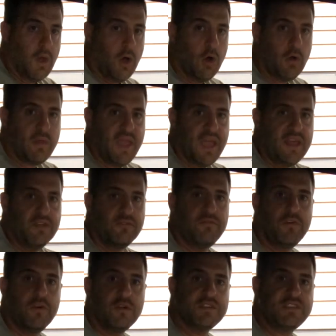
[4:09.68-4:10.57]
Okay, the
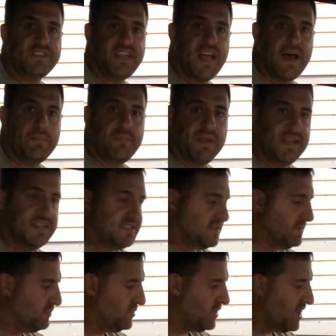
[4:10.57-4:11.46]
first step is
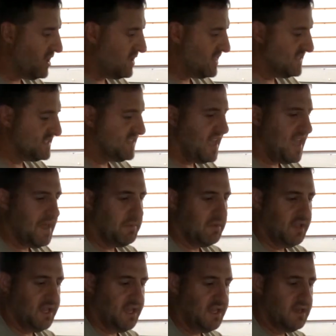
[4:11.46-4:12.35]
to plug this
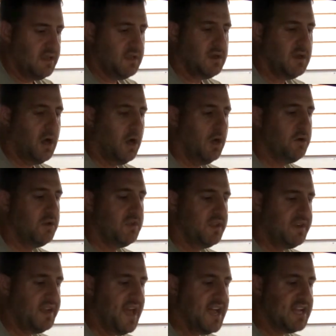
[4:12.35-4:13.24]
cable in under
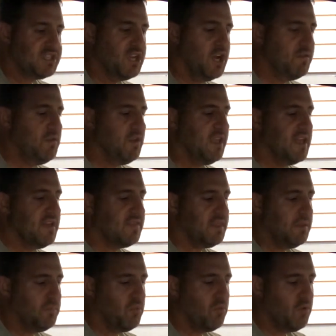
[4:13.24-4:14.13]
the dash. Now, if you
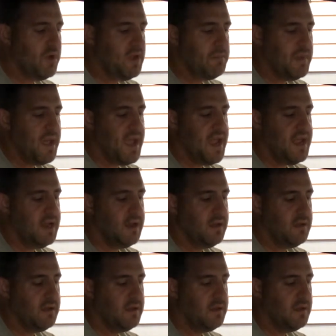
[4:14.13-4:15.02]
get the pre-made
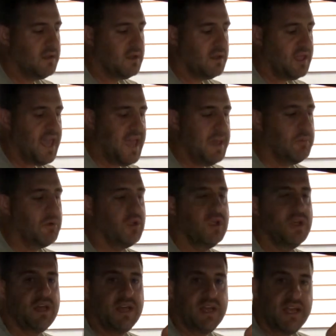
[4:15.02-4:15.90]

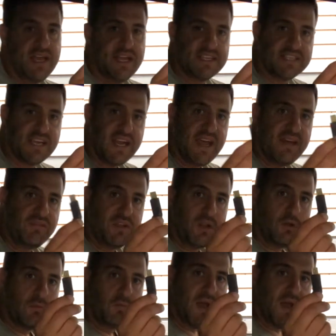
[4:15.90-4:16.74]
cable, it's gonna have little